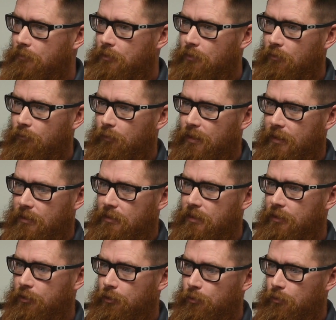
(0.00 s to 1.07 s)
So if we
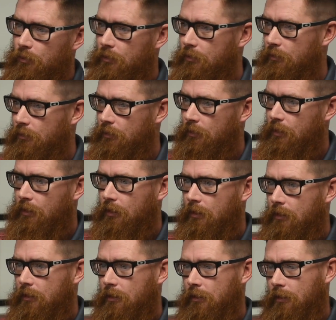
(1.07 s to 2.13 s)
continue or can
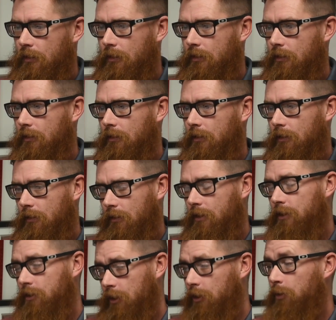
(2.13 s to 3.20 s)

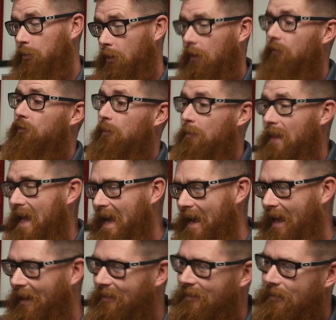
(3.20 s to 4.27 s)
continue on from
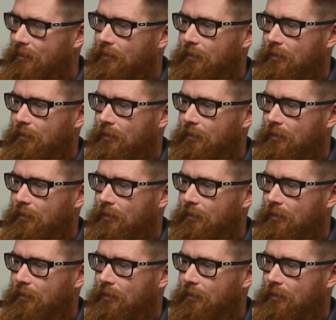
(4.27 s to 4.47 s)
that,